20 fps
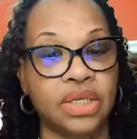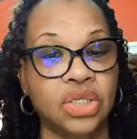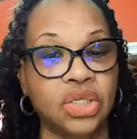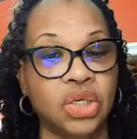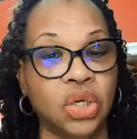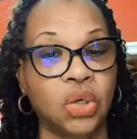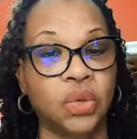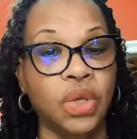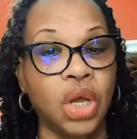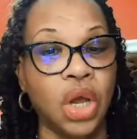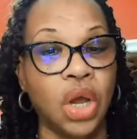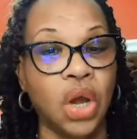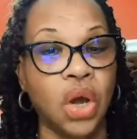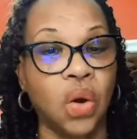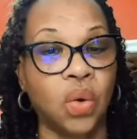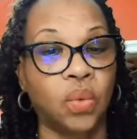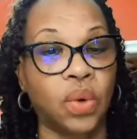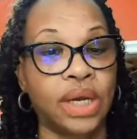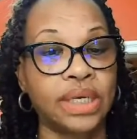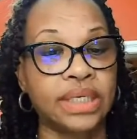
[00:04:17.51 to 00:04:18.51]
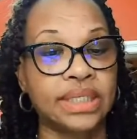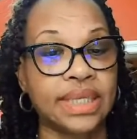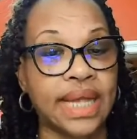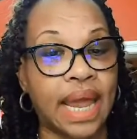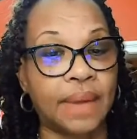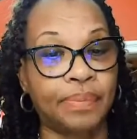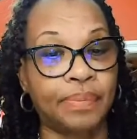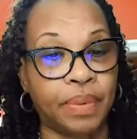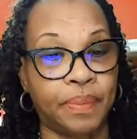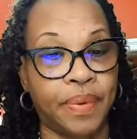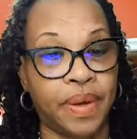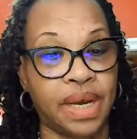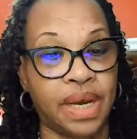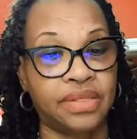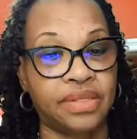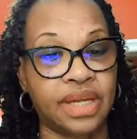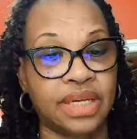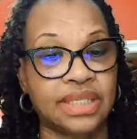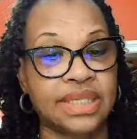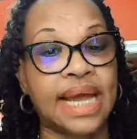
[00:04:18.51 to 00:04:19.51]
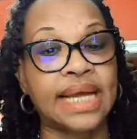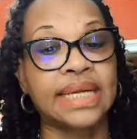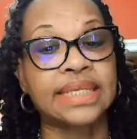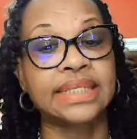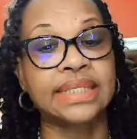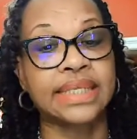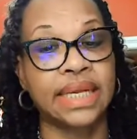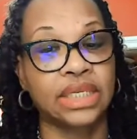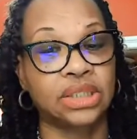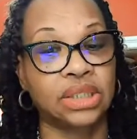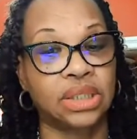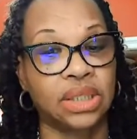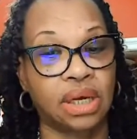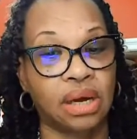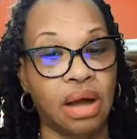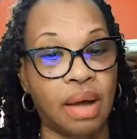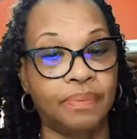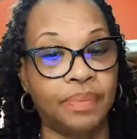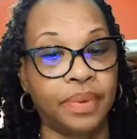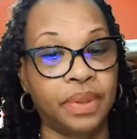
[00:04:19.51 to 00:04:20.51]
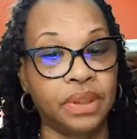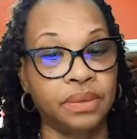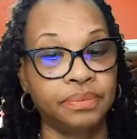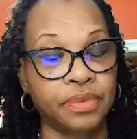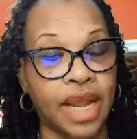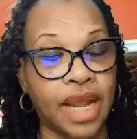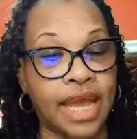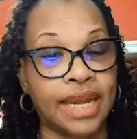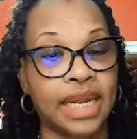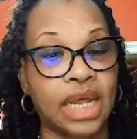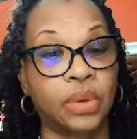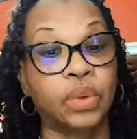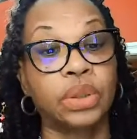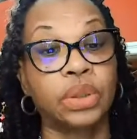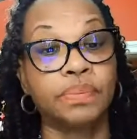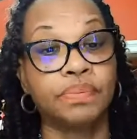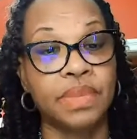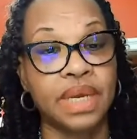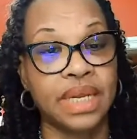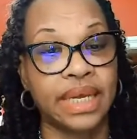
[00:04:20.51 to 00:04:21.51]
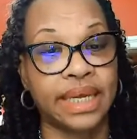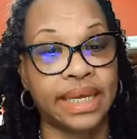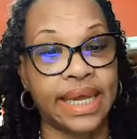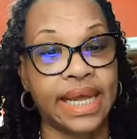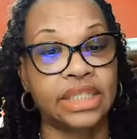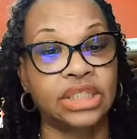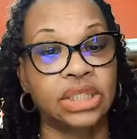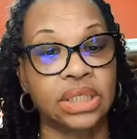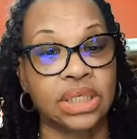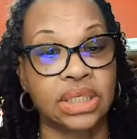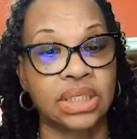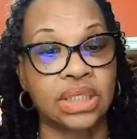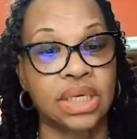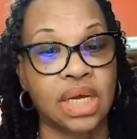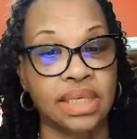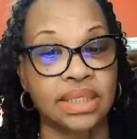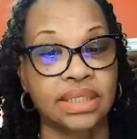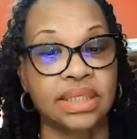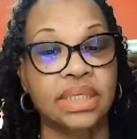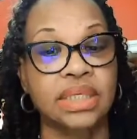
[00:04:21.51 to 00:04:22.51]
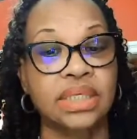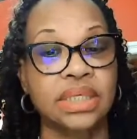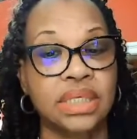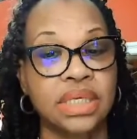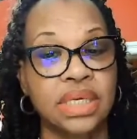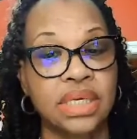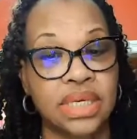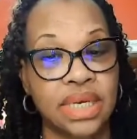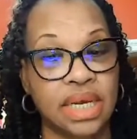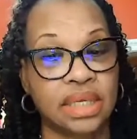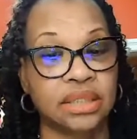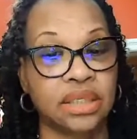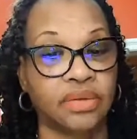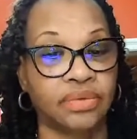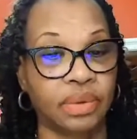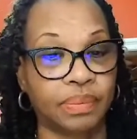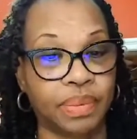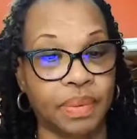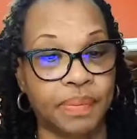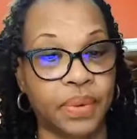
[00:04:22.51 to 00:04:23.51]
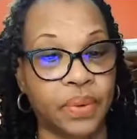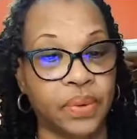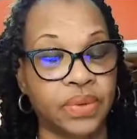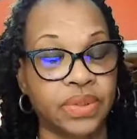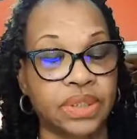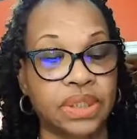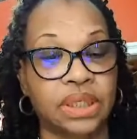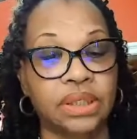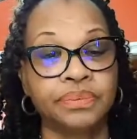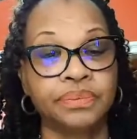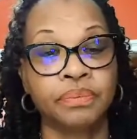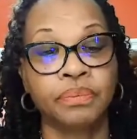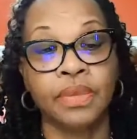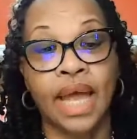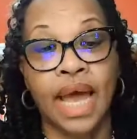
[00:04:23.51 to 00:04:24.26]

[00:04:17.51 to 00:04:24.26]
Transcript: So once I prepare this, I send it to the couple, and they will meet again to discuss the details of the proposal.